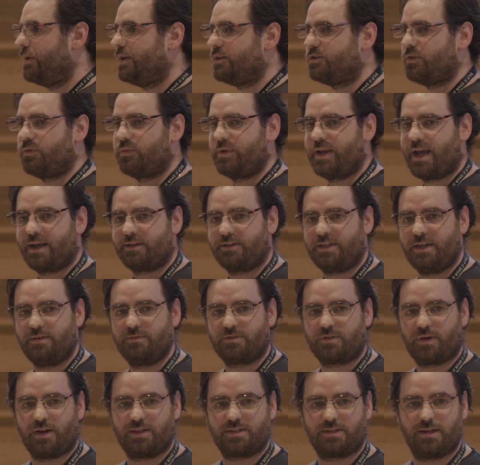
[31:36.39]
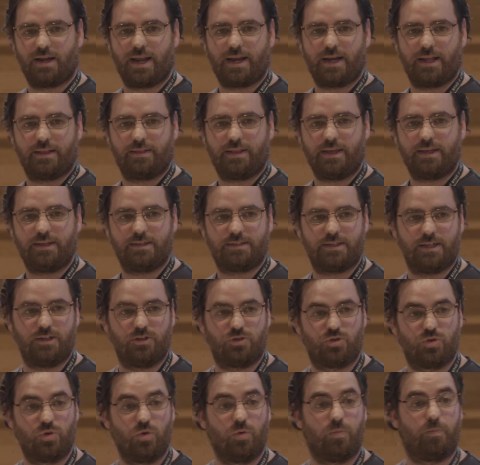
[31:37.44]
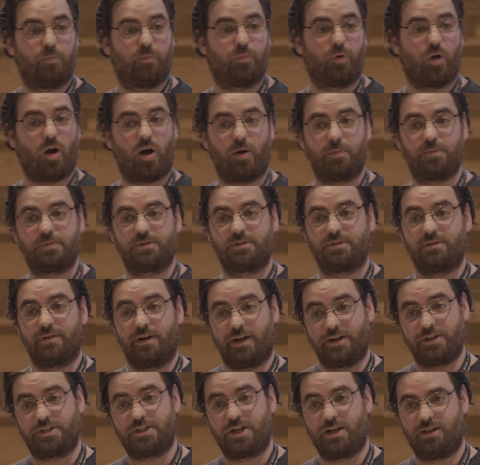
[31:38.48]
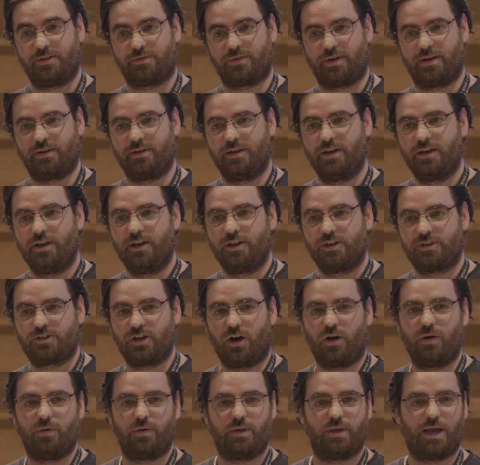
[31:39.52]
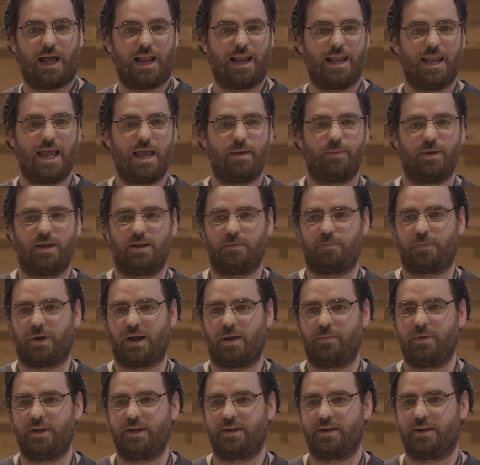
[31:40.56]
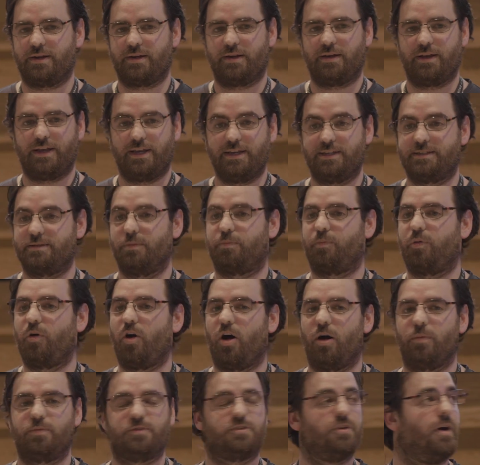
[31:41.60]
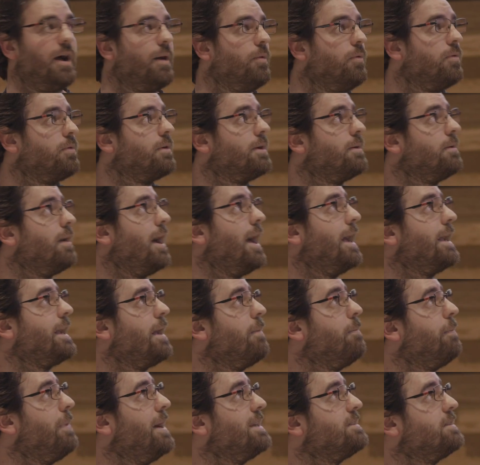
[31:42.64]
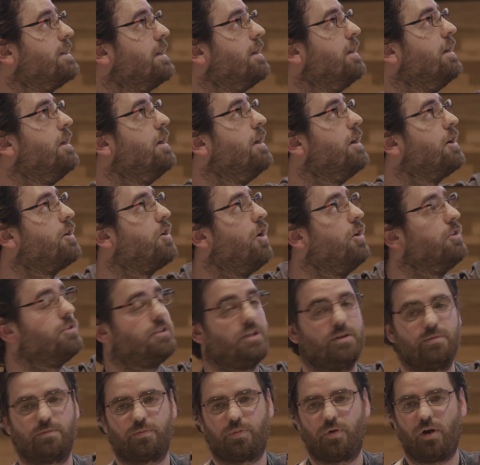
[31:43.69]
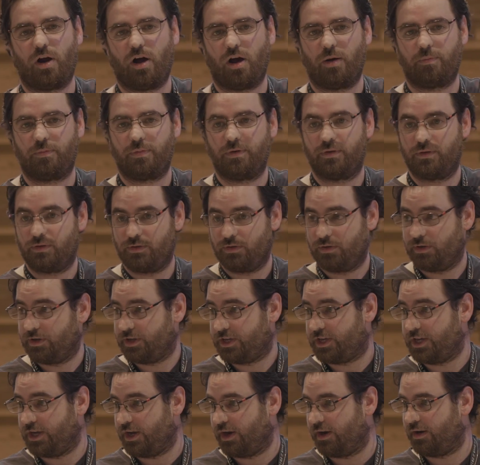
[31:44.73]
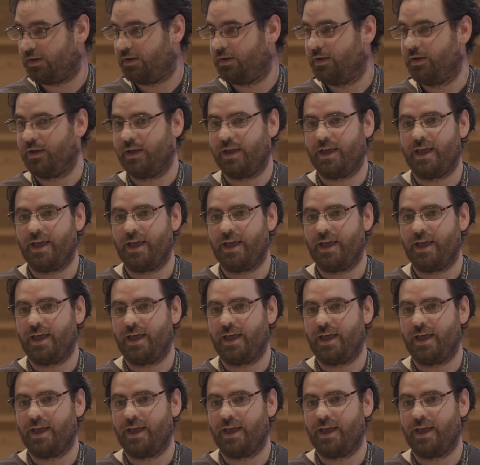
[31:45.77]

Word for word: reason React team translated this into props and children. So yeah, a labeled parameter is a prop. So I, will, I can pass a content prop here.